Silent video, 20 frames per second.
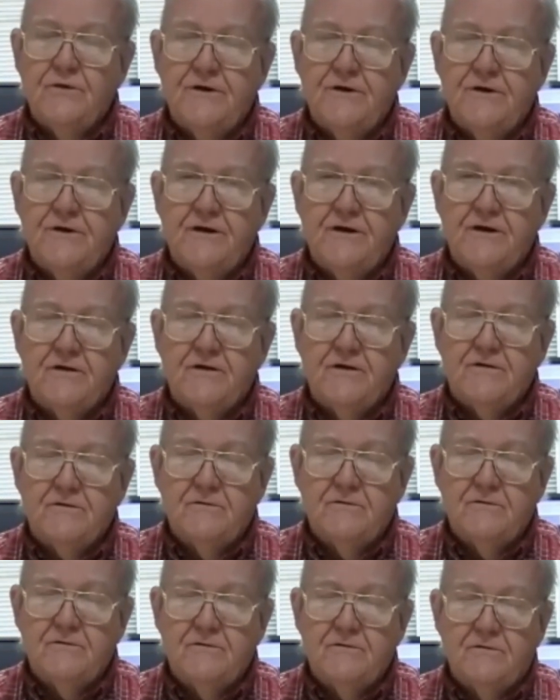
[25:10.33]
It is the
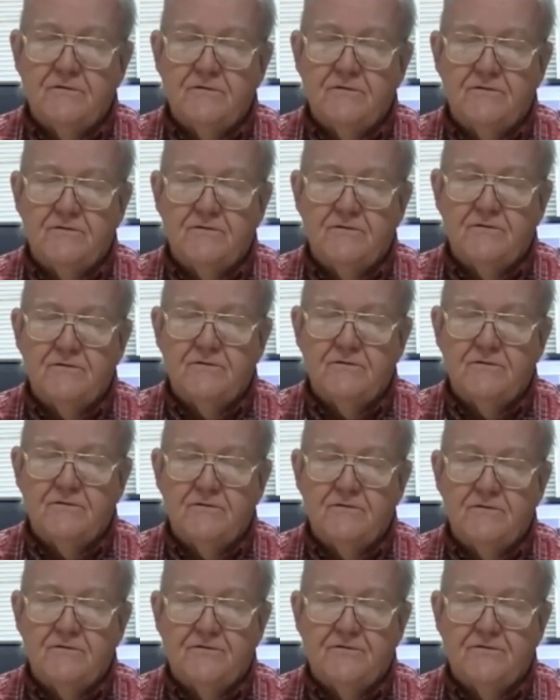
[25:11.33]

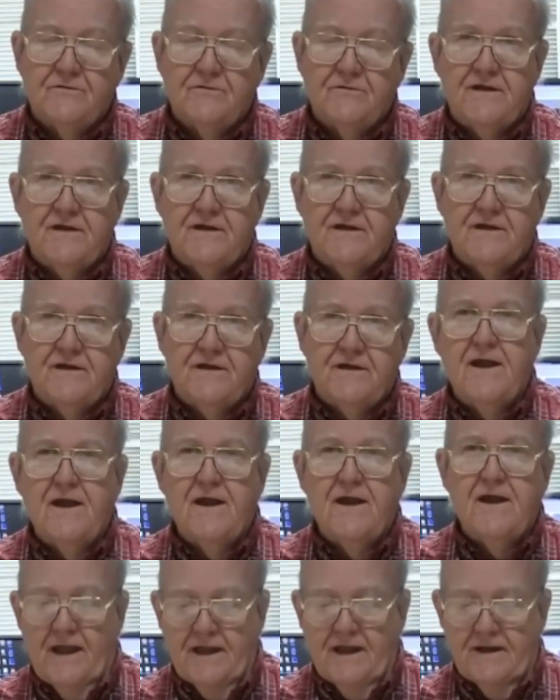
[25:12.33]
critical
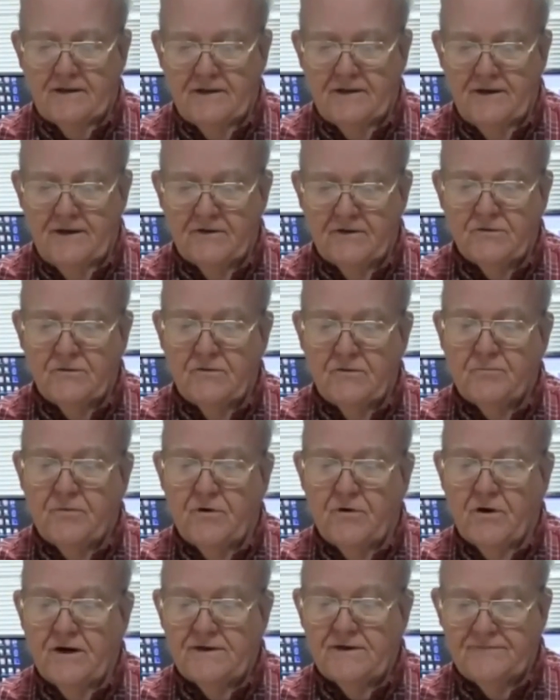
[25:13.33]
thinking,
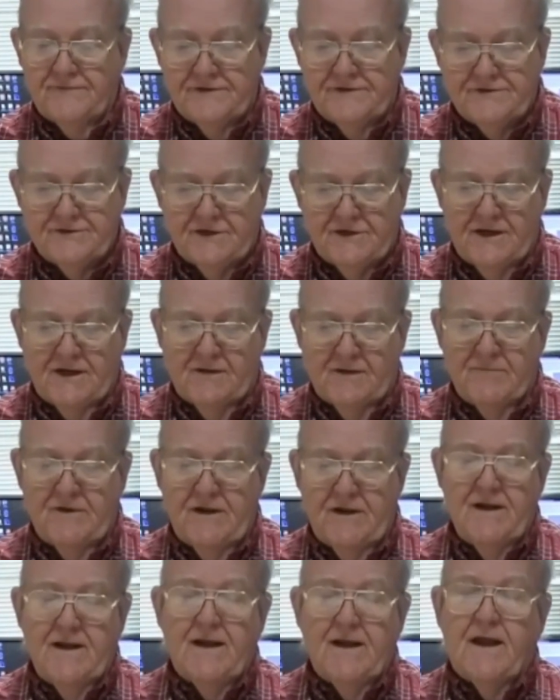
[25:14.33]
analytical part of the
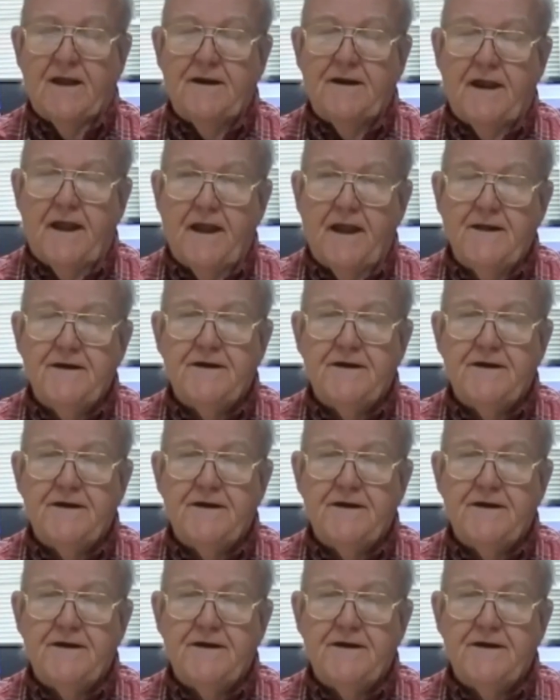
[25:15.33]
job.